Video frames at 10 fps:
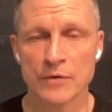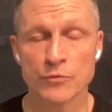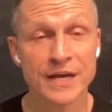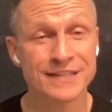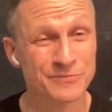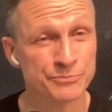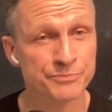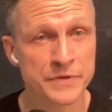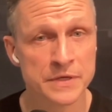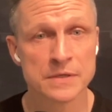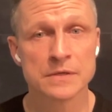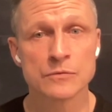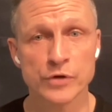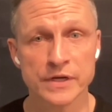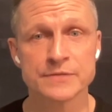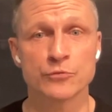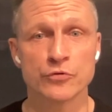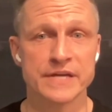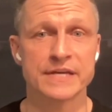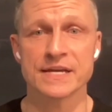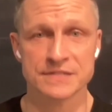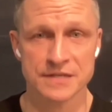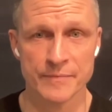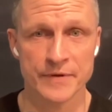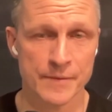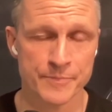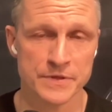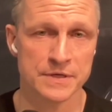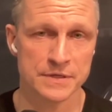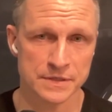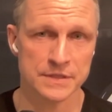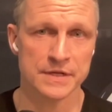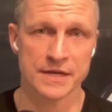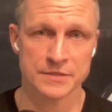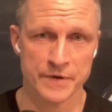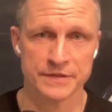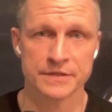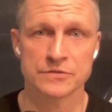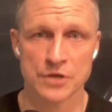We got some great guests coming up in the next month or so.